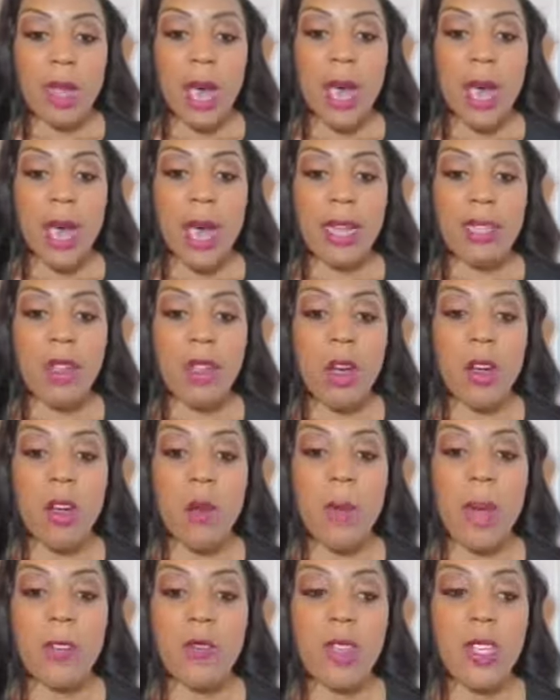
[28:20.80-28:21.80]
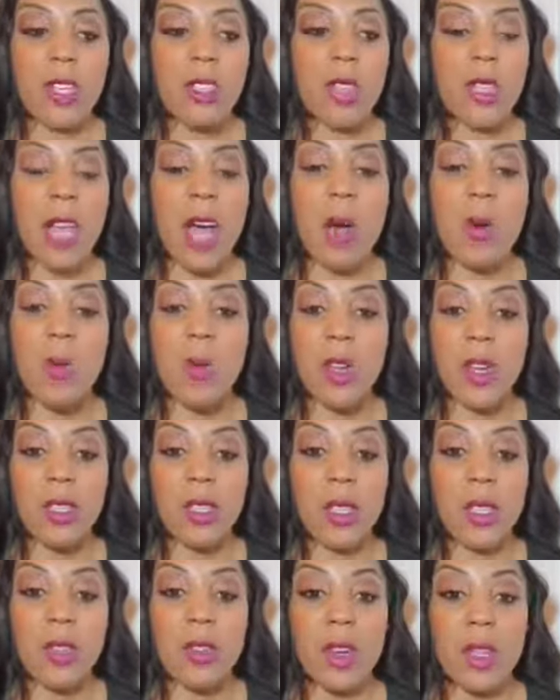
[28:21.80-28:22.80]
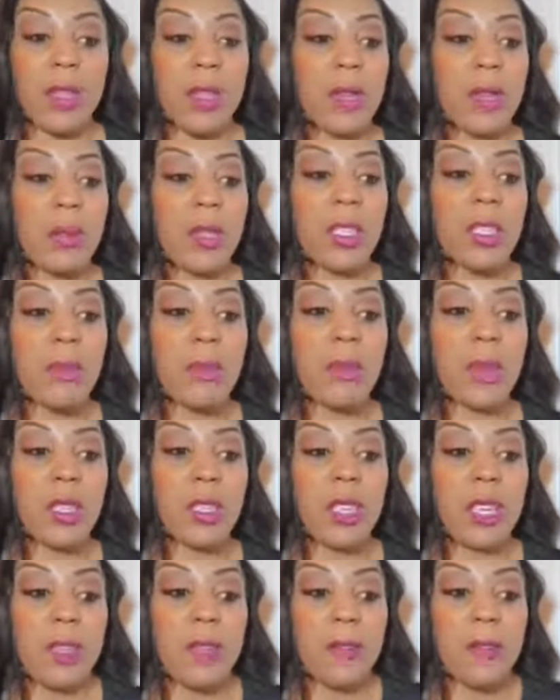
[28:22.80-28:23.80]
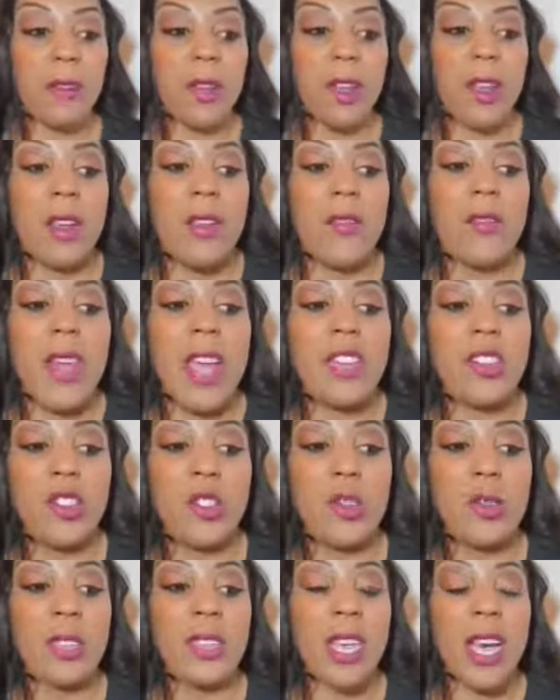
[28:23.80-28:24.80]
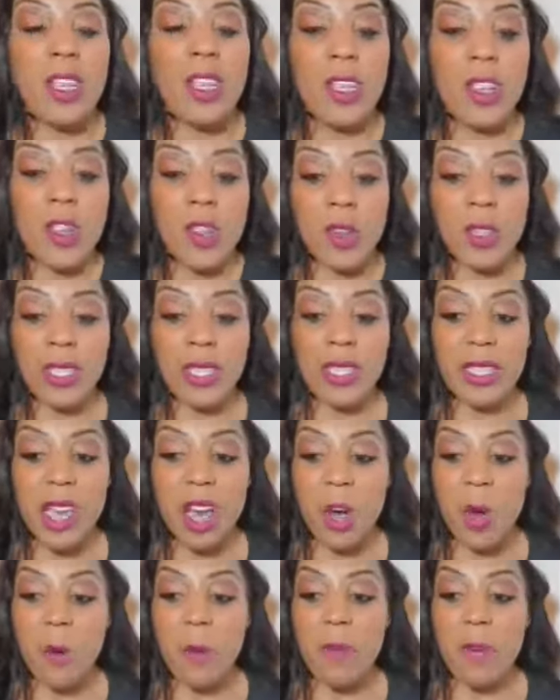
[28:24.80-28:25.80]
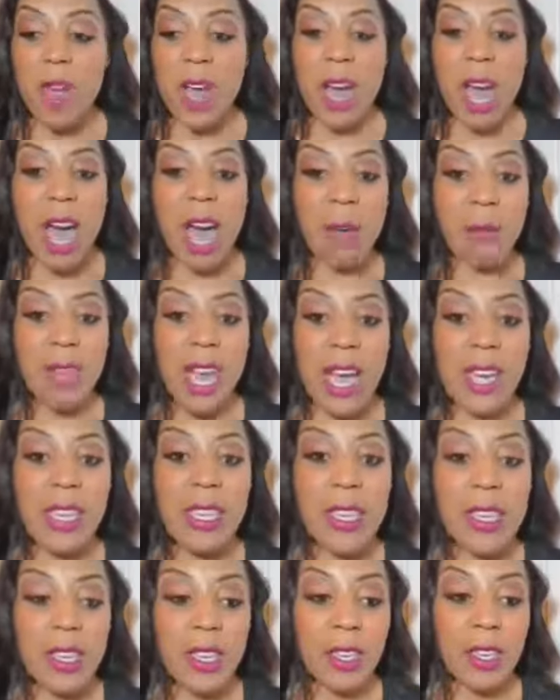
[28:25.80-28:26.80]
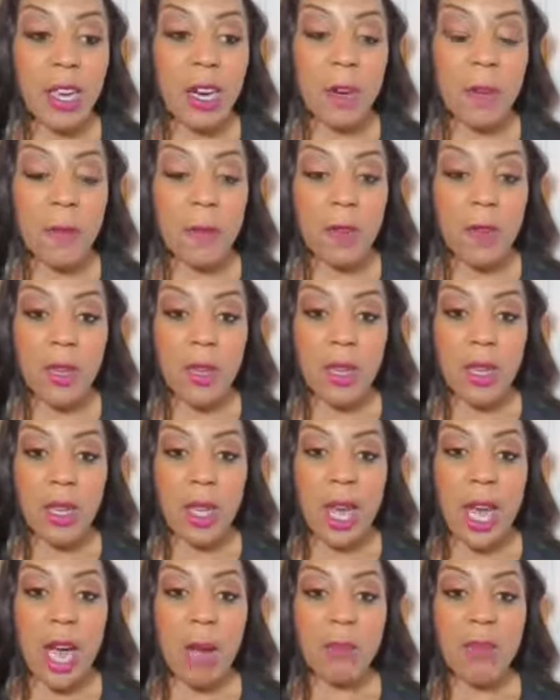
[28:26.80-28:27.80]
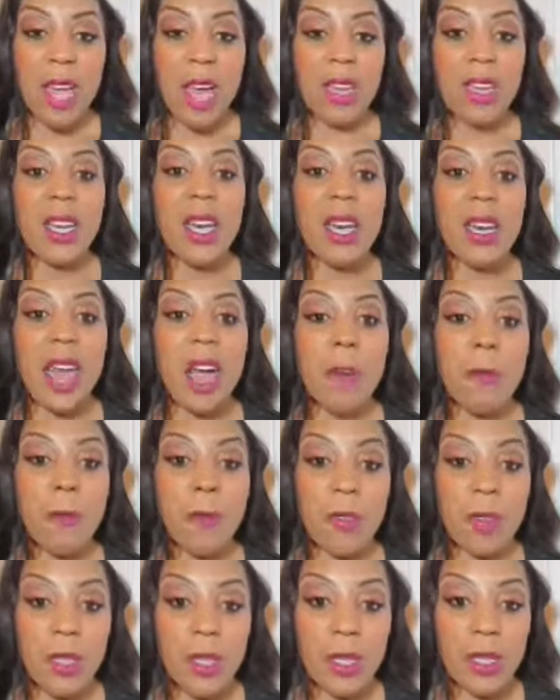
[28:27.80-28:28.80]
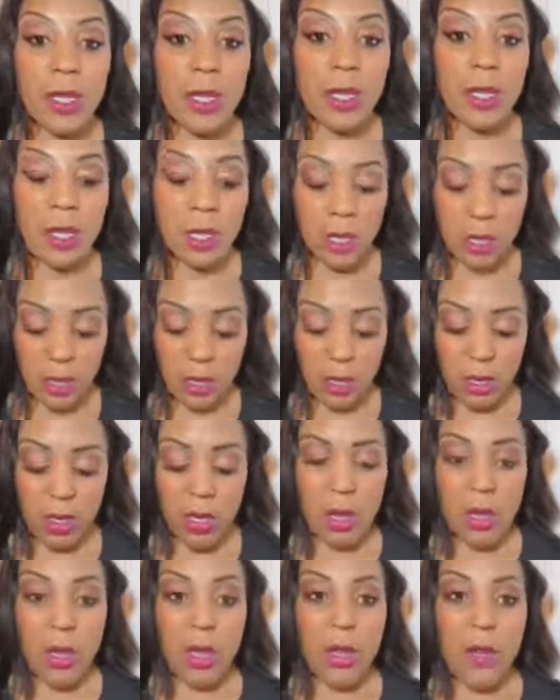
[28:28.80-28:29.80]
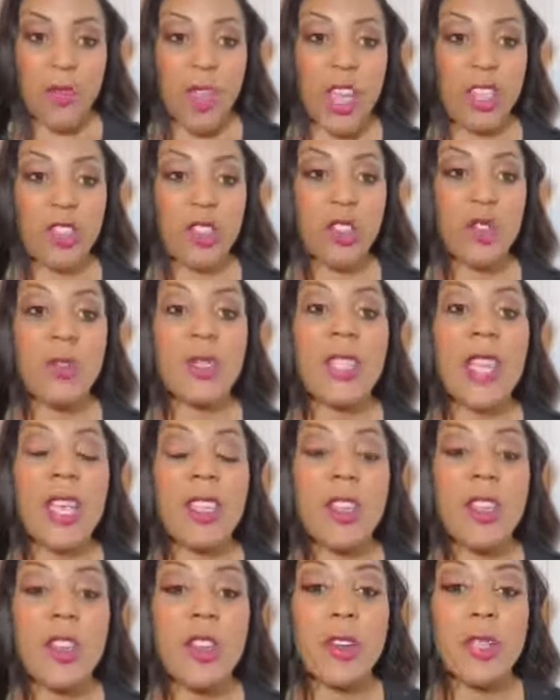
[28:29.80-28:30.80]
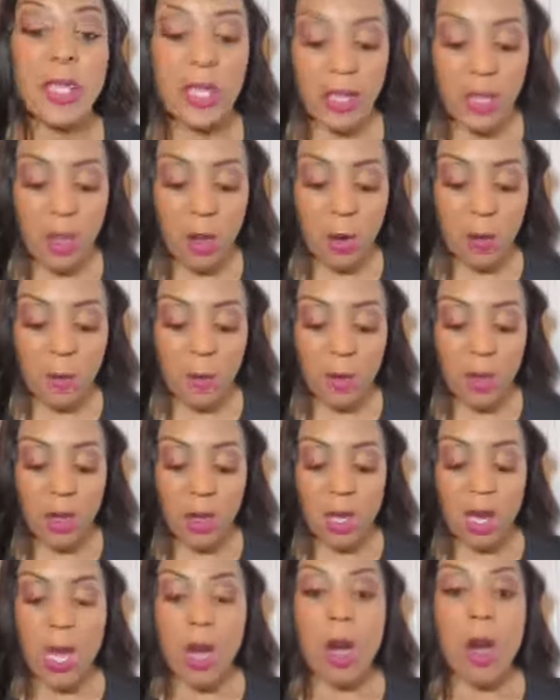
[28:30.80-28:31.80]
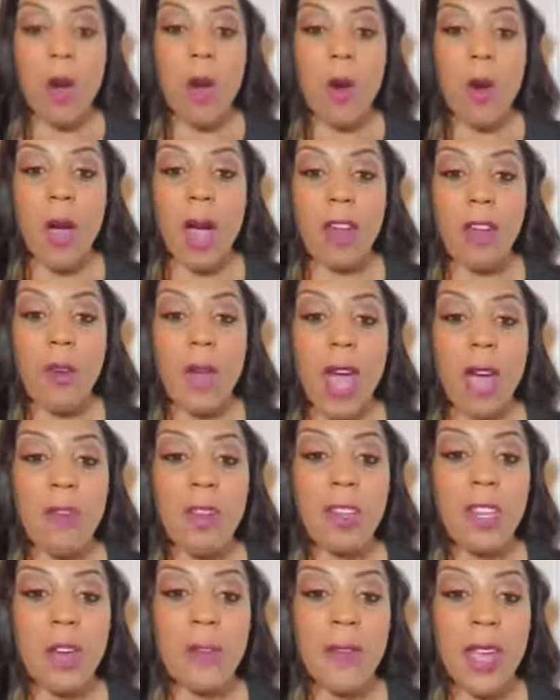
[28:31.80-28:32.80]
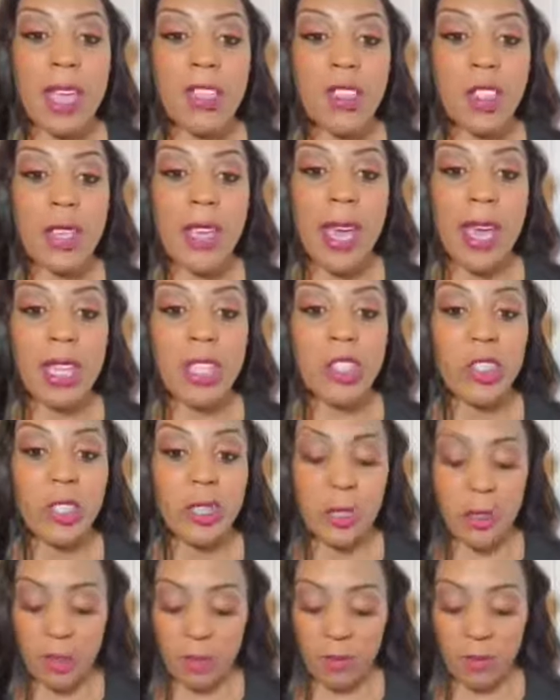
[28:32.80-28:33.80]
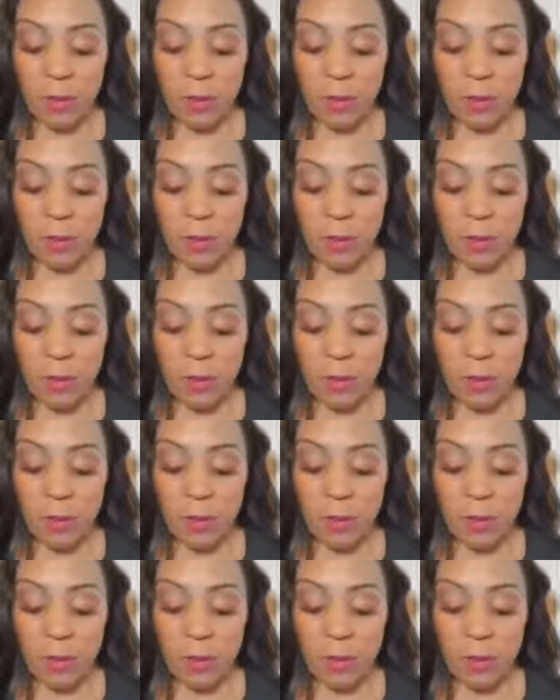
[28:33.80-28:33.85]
I, I talk about this a lot. What is the limiting belief? That's you telling yourself, I'm not good enough. I'm not cut out for this. That's you telling yourself, oh, I don't have enough education.